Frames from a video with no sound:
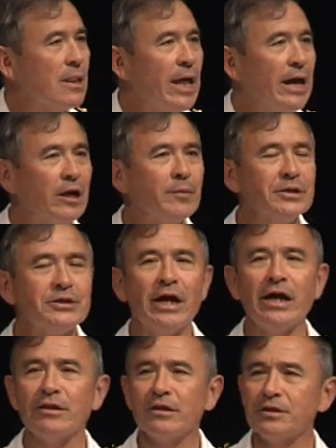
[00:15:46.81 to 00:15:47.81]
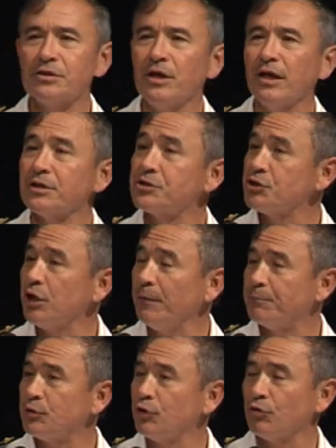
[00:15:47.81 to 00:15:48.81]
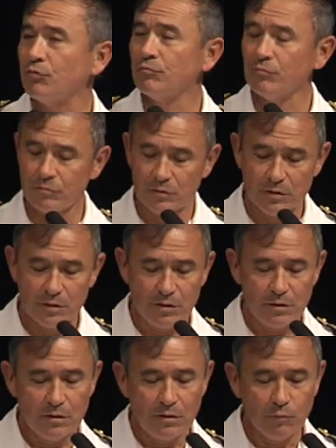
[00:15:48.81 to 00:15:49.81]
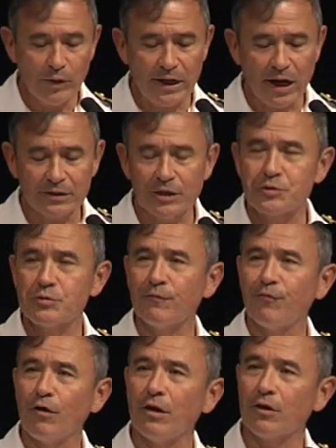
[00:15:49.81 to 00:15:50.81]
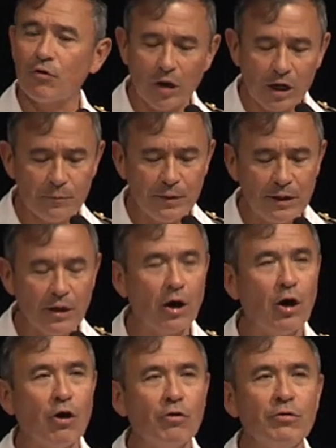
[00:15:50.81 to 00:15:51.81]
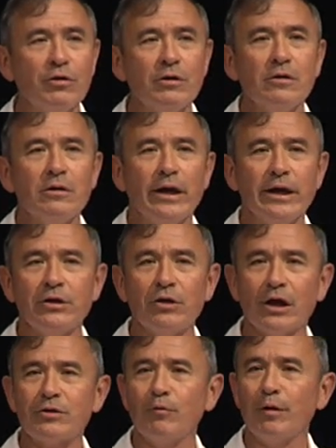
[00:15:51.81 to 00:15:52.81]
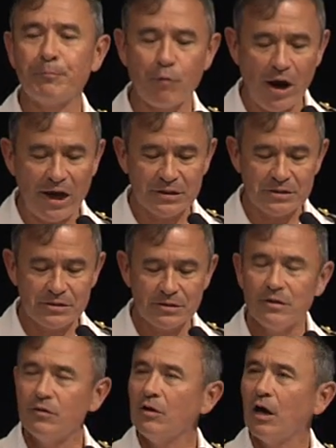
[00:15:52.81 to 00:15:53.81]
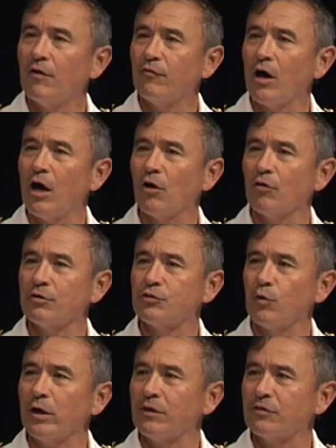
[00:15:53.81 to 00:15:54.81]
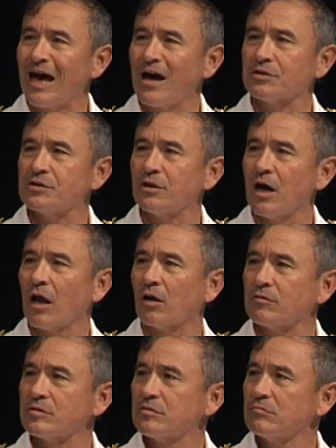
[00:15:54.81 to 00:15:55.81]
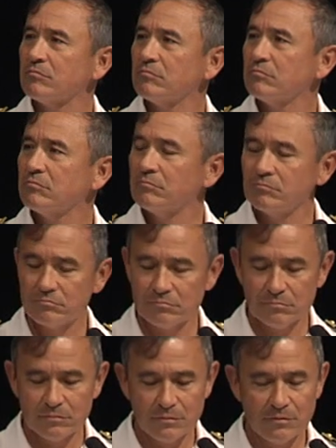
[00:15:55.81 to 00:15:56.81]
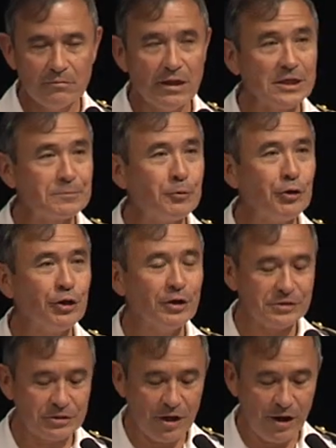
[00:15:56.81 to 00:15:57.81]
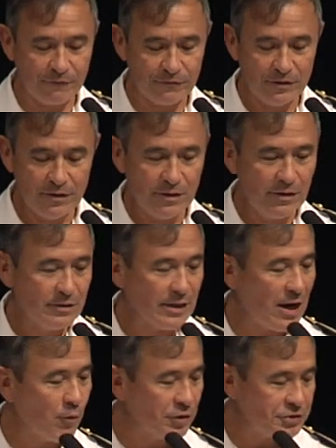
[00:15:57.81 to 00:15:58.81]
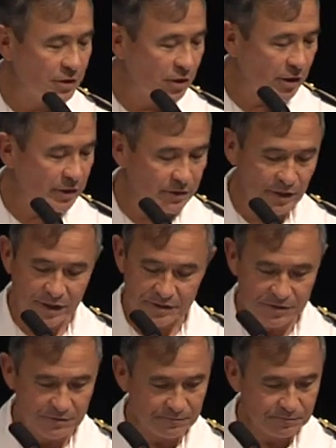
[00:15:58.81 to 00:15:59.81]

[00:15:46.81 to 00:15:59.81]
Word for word: and let me tell you that this thing is cheap, too. We got this one for an incredibly low introductory price of $120,000. That's pretty good stuff. Now I want you to look at this.